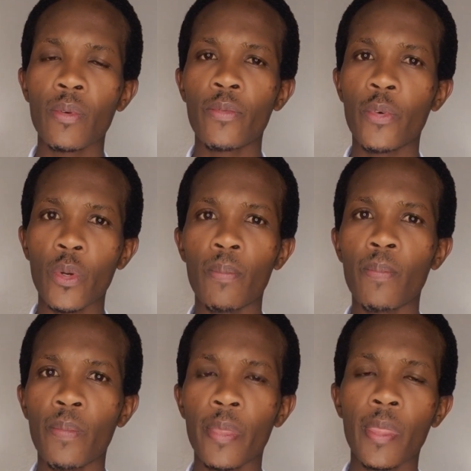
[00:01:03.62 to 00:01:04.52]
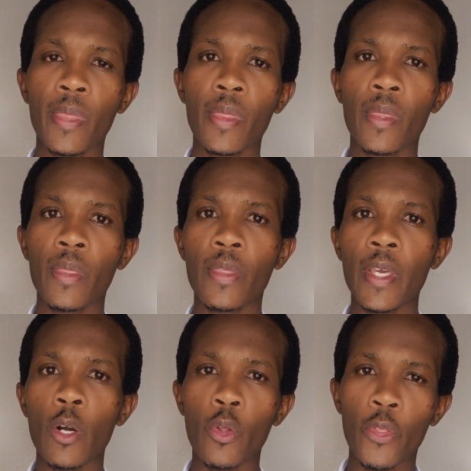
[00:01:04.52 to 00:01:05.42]
from
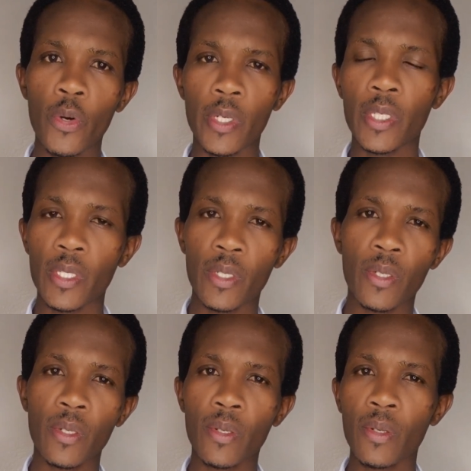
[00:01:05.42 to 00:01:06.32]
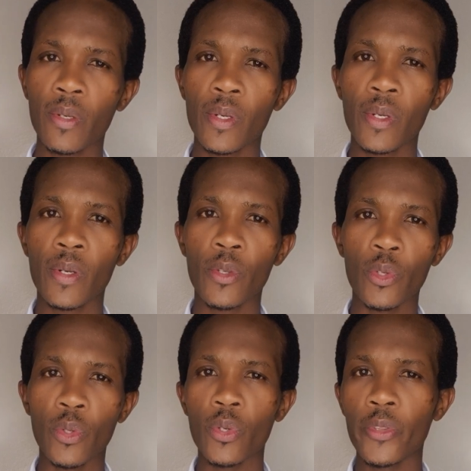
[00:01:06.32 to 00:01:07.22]
the authority.
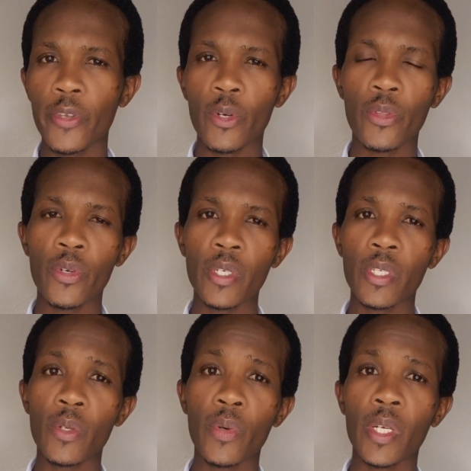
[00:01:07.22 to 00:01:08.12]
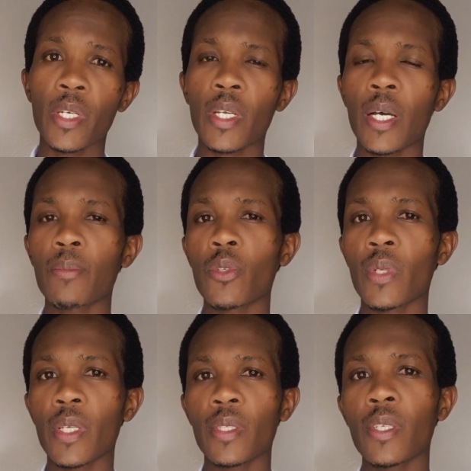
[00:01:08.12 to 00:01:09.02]
You know, the authority when it comes
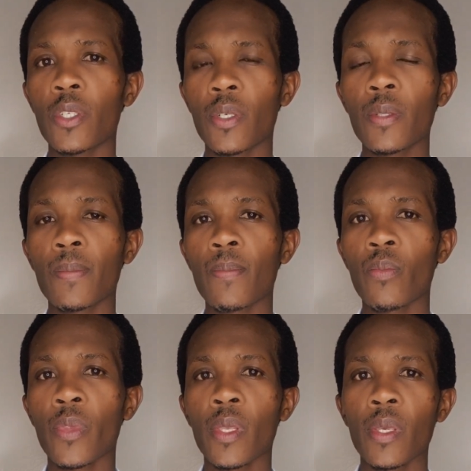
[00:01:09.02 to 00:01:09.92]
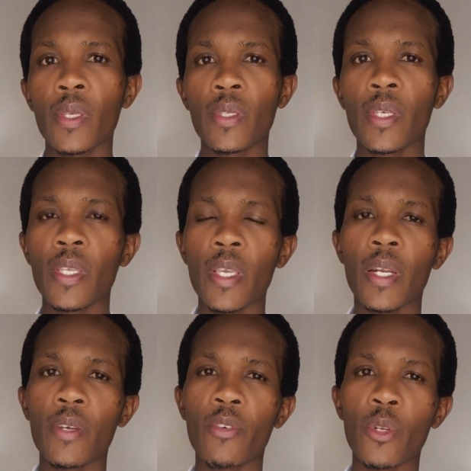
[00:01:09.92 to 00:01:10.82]
to taxation is Kenya
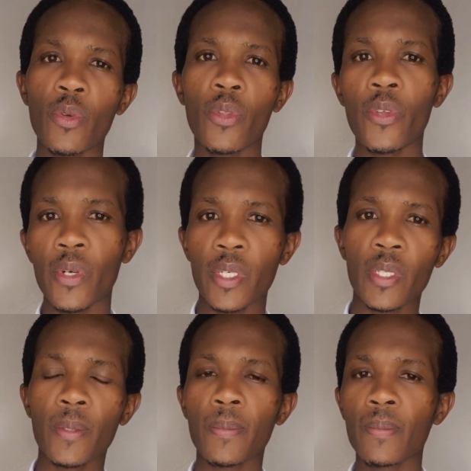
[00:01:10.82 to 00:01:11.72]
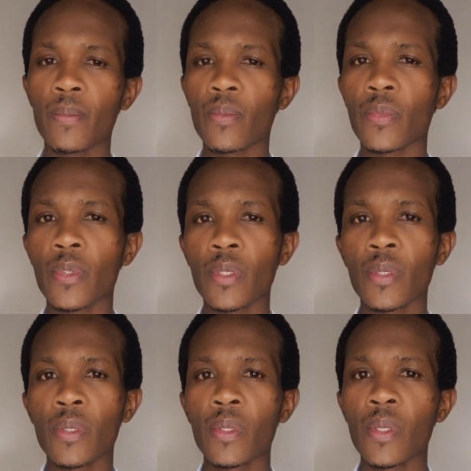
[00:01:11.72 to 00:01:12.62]
Revenue Authority.
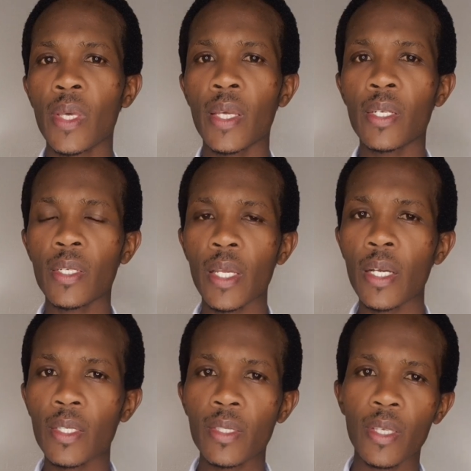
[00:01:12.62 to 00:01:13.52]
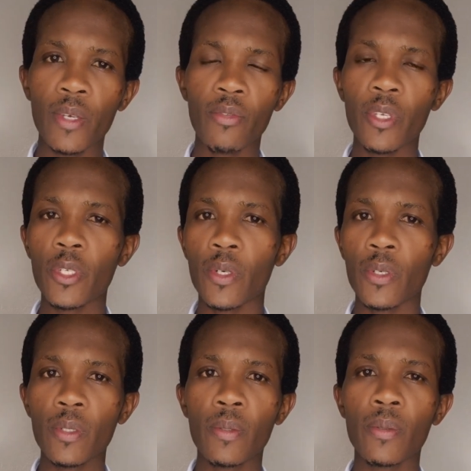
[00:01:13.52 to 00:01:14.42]
And tax
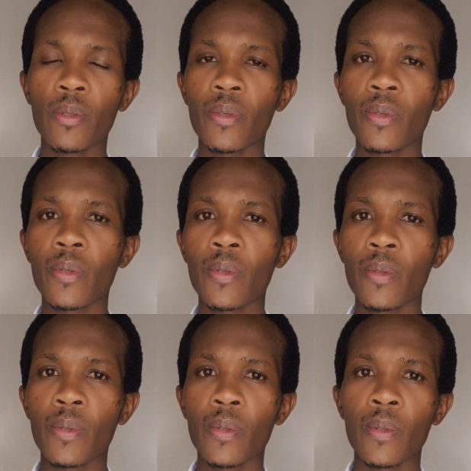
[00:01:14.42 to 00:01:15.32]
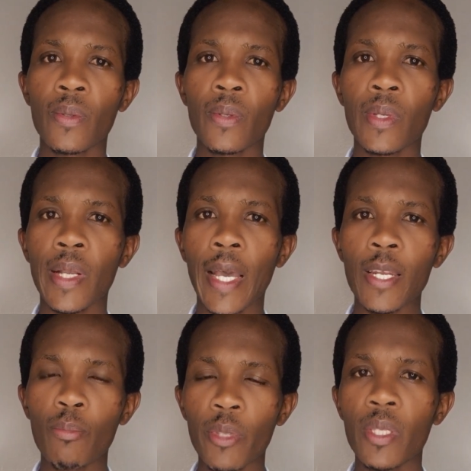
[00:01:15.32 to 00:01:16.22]
evasion
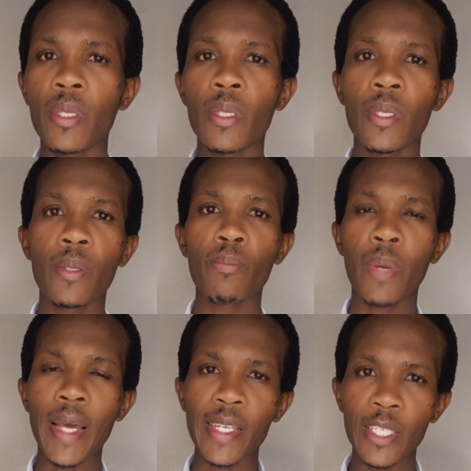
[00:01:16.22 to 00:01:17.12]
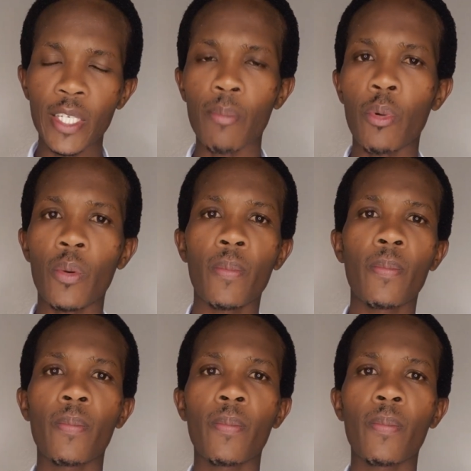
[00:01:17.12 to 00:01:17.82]
can be punishable